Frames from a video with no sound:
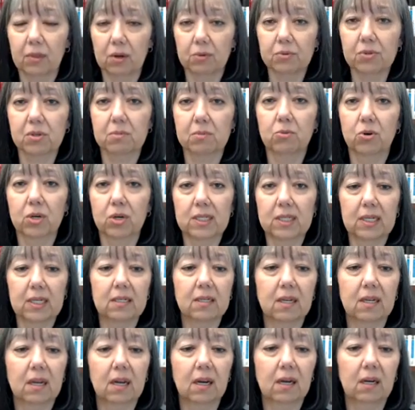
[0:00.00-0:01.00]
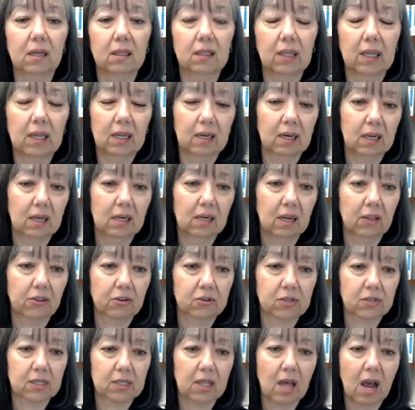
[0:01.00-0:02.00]
those in more detail in
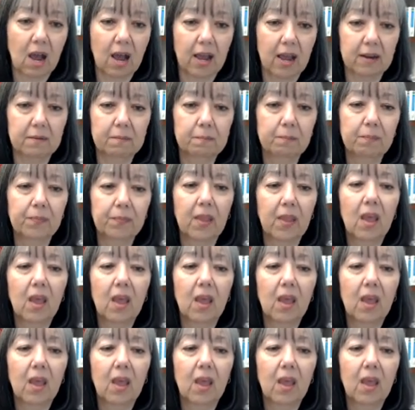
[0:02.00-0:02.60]
another slide.